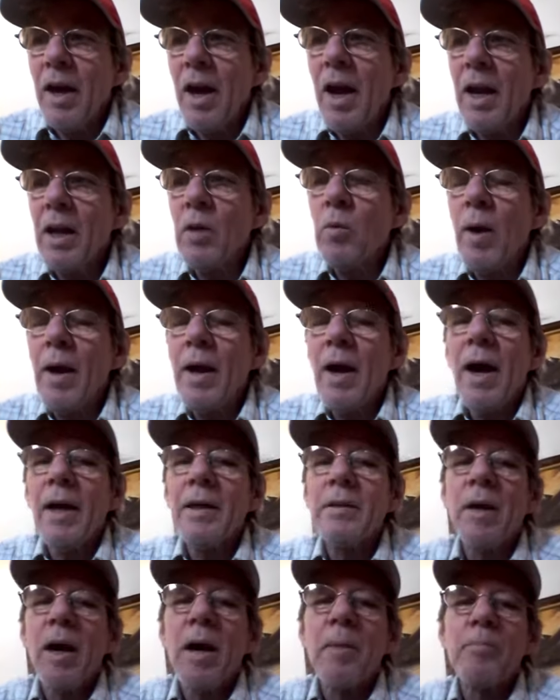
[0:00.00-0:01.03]
anyway,
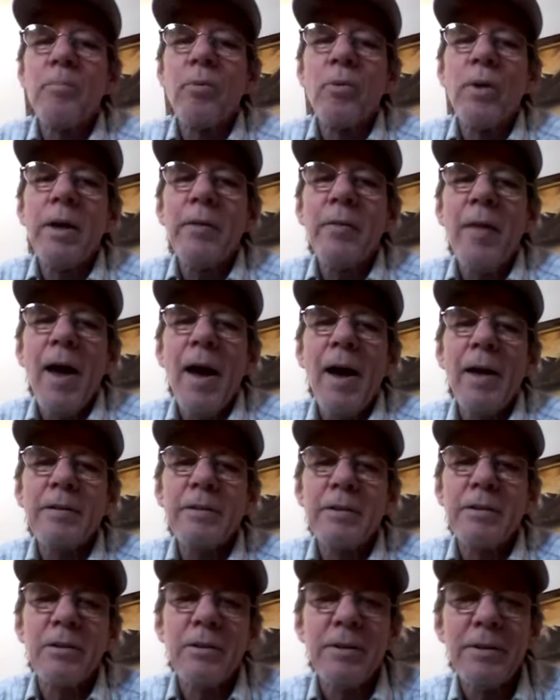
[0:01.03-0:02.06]
I, I bring that
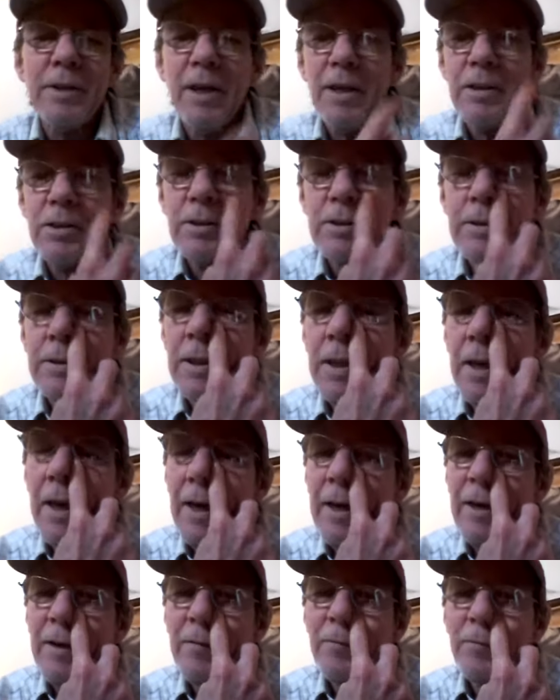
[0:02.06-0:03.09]
to your attention
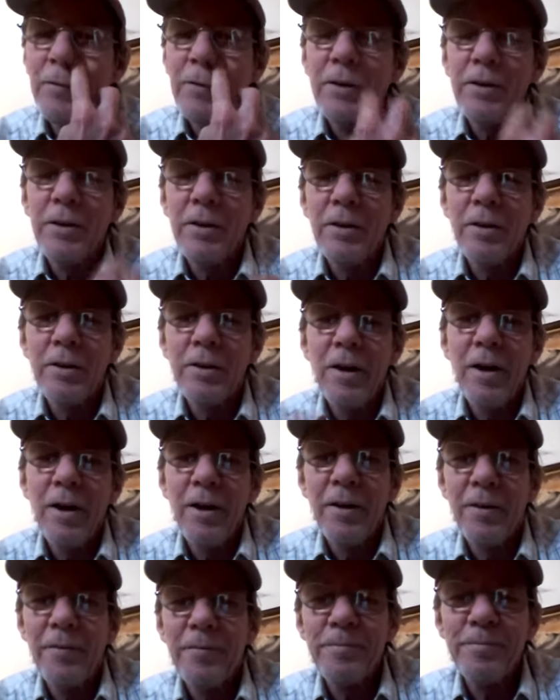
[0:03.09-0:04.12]
today for your,
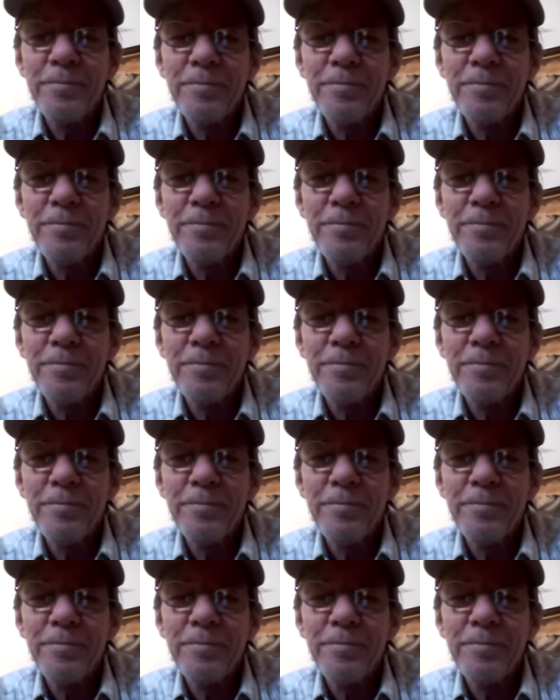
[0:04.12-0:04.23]
uh,